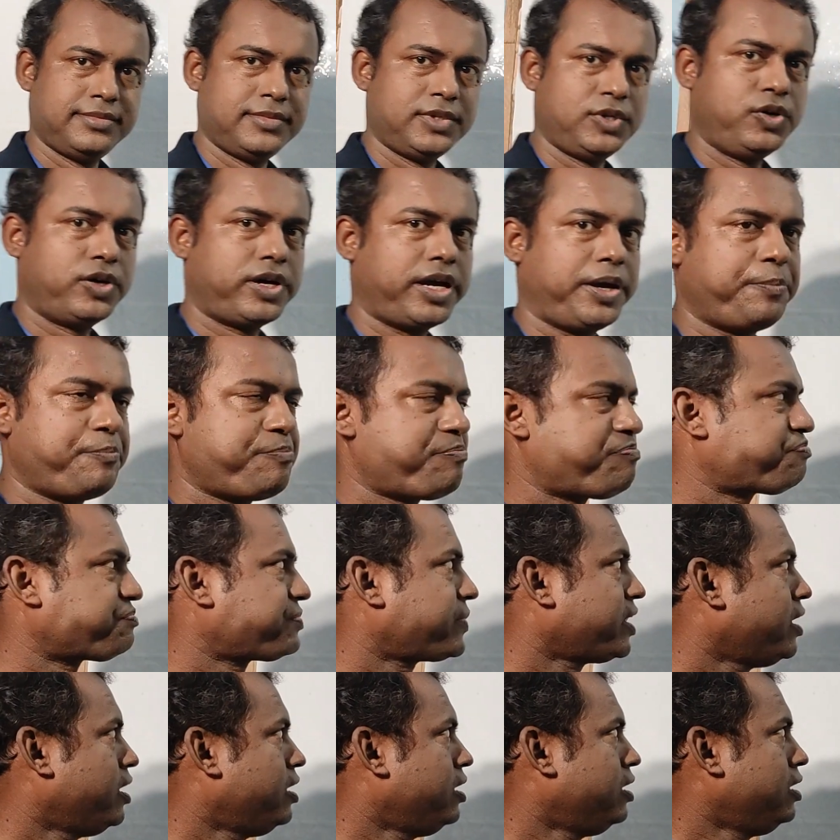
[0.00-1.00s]
Okay,
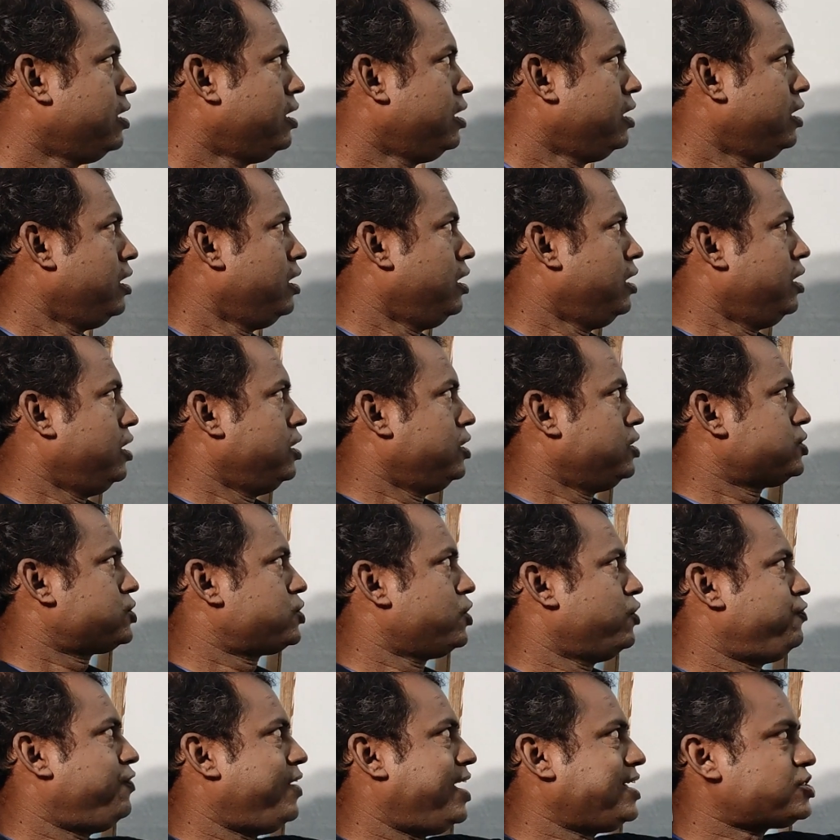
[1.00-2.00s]

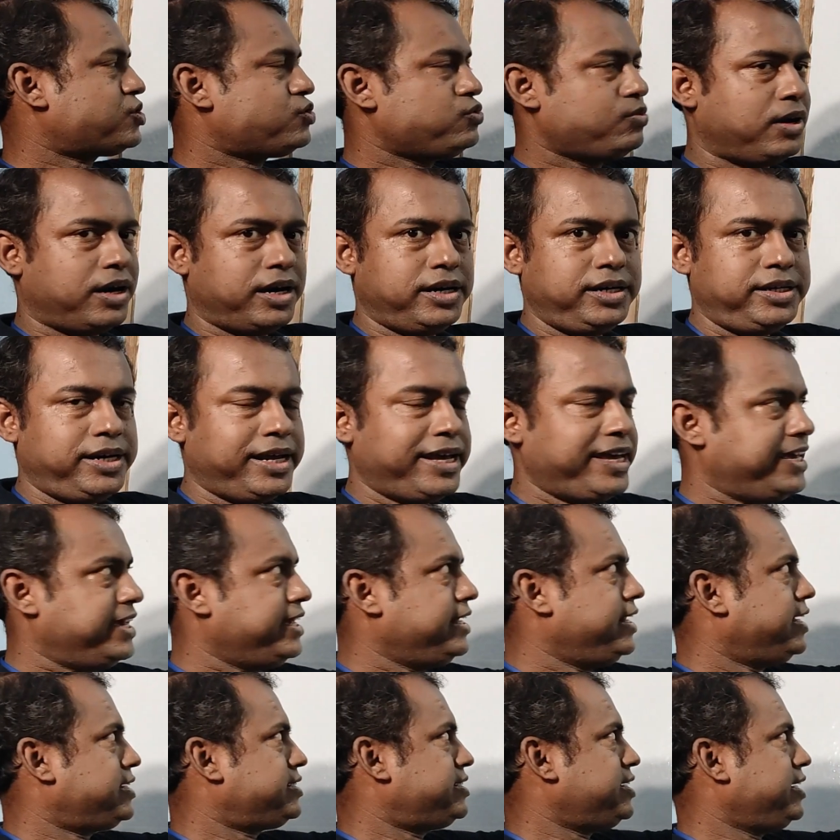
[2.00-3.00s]
so first one,
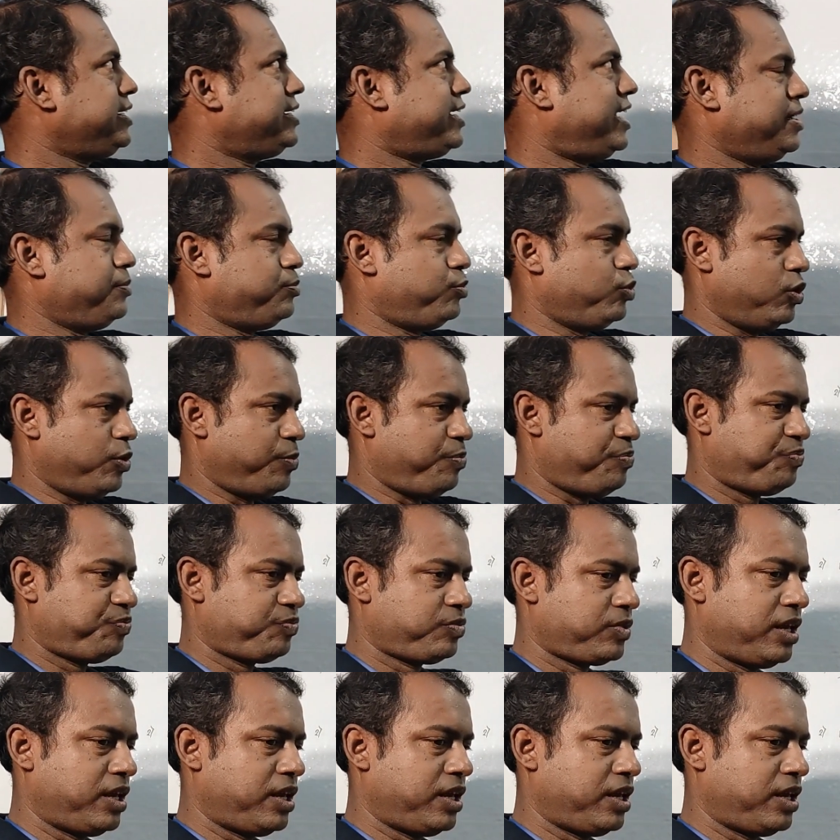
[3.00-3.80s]
electric dipole.